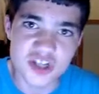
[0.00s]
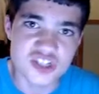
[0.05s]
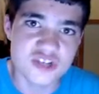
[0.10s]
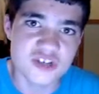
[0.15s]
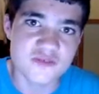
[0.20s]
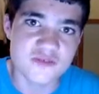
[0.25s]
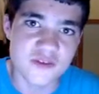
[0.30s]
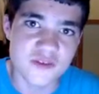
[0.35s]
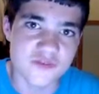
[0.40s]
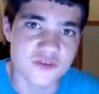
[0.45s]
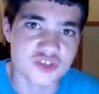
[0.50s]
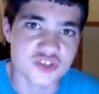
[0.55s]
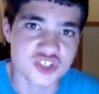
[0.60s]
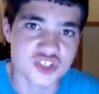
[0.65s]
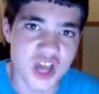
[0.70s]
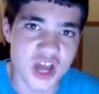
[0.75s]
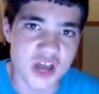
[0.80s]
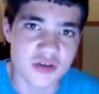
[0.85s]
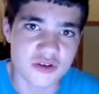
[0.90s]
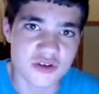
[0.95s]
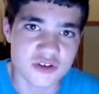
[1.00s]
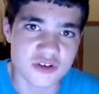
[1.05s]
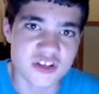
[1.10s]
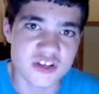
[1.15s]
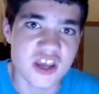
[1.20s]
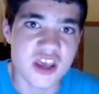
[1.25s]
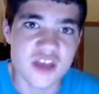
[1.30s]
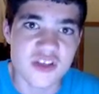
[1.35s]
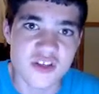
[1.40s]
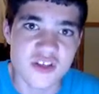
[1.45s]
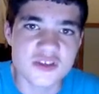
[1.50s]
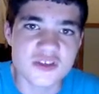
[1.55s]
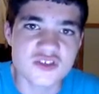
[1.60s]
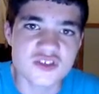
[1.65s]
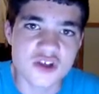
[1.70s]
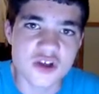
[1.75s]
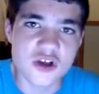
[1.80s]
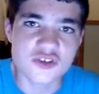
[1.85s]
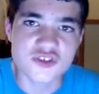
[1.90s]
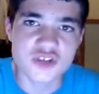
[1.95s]
bunch of different genres, and
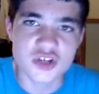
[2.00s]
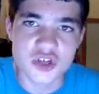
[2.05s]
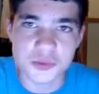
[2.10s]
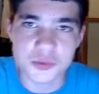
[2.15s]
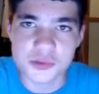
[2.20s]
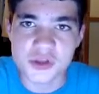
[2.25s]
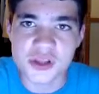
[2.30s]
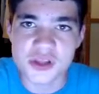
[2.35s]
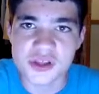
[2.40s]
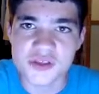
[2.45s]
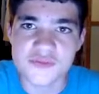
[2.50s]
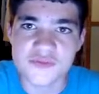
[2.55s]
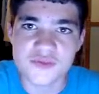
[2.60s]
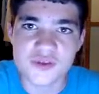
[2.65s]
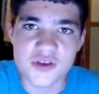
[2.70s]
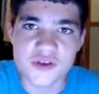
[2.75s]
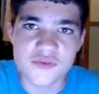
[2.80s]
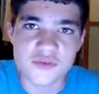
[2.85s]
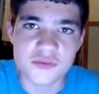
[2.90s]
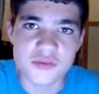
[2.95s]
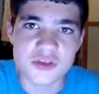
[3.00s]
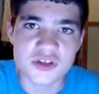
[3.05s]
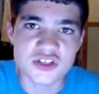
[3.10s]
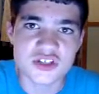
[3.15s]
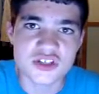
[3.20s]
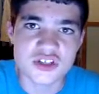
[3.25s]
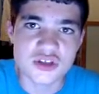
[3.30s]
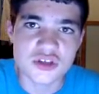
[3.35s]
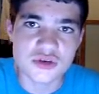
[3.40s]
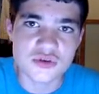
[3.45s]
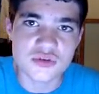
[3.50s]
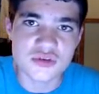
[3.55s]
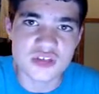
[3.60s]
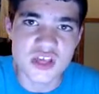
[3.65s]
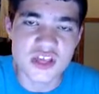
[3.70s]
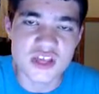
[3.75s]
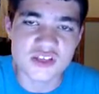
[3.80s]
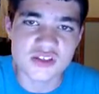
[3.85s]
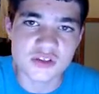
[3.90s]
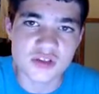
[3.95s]
these songs are completely free for me to
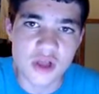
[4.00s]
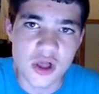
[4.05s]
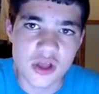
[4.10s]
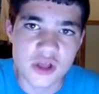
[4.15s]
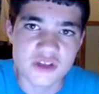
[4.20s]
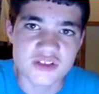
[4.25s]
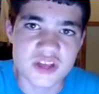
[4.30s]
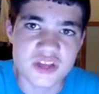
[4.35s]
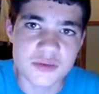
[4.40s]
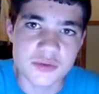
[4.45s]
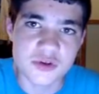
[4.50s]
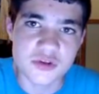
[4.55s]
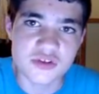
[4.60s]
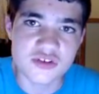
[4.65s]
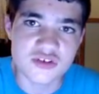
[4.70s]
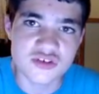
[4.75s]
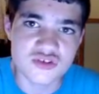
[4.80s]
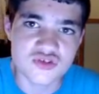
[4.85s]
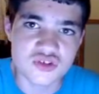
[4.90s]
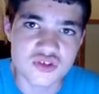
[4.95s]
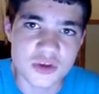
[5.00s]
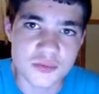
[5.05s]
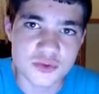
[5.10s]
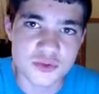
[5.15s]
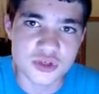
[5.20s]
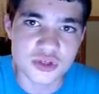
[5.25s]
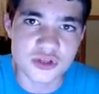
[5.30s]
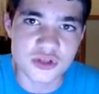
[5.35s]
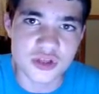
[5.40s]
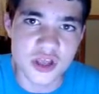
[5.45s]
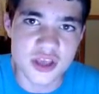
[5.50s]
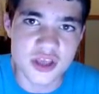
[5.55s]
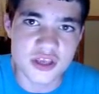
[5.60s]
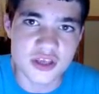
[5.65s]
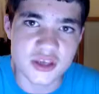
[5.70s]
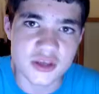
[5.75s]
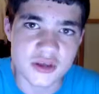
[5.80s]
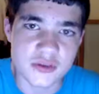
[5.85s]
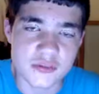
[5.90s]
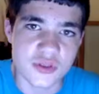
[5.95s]
use as long as I put in the description
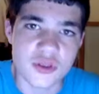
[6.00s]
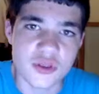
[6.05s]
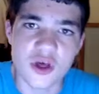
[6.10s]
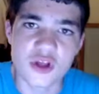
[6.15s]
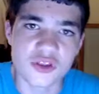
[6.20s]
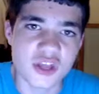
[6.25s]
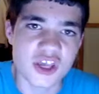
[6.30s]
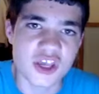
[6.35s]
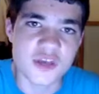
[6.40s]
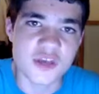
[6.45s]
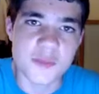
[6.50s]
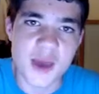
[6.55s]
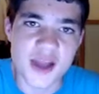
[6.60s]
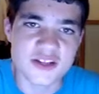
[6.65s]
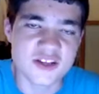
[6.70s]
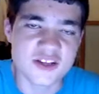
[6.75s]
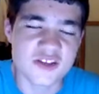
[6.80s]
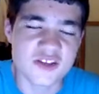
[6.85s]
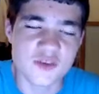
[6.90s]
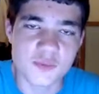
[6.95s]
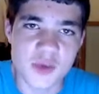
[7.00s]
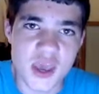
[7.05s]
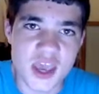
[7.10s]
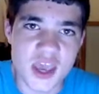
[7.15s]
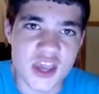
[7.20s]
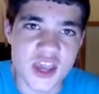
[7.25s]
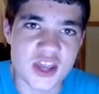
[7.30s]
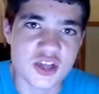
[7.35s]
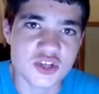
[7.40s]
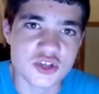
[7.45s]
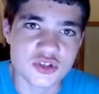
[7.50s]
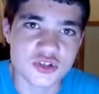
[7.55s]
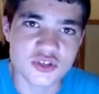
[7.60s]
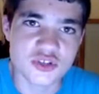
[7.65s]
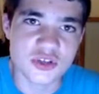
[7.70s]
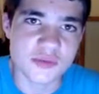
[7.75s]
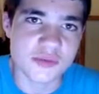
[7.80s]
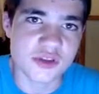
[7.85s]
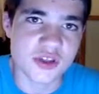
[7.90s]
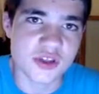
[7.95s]
like a link back to the page or
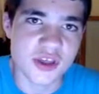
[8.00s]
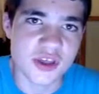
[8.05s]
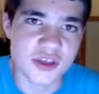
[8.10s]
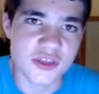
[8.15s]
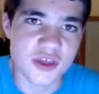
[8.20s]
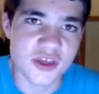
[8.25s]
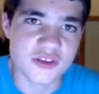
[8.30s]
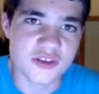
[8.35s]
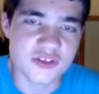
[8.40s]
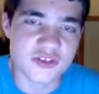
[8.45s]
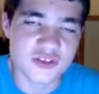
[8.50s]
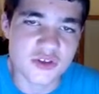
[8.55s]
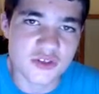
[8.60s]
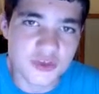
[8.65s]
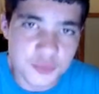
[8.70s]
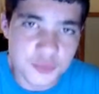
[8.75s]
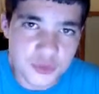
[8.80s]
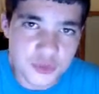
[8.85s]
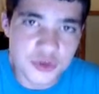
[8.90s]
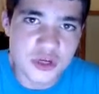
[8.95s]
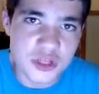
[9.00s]
something like that. So